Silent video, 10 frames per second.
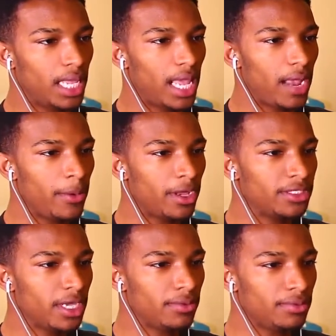And we are
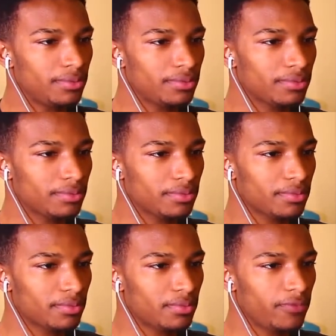done,
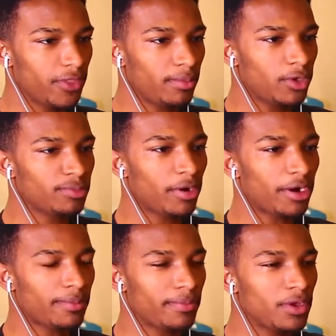for the most part.
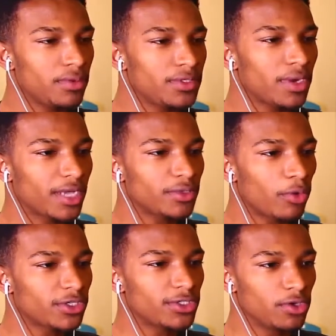We still got some
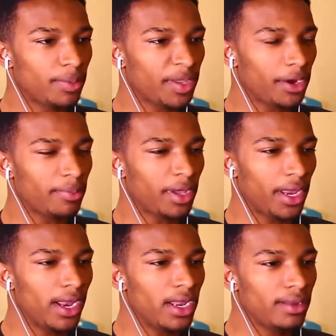work to do up here,
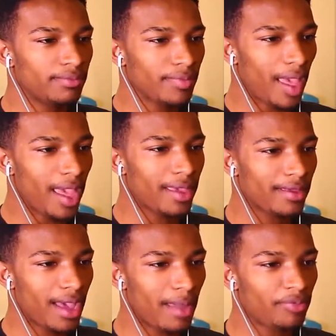but eh,
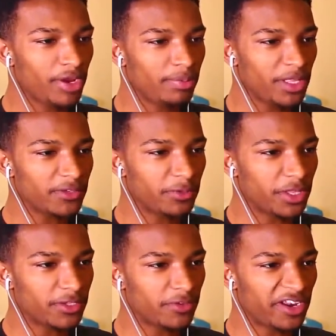I'm pretty pleased with
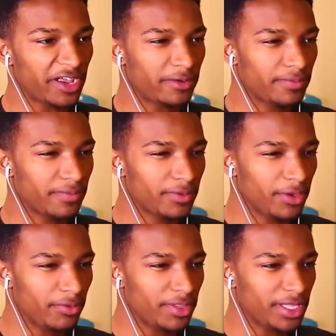this for now. We
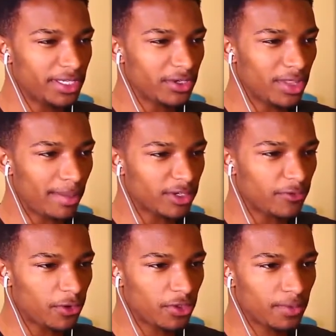don't really need to go that much
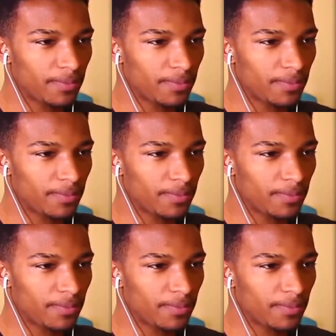further.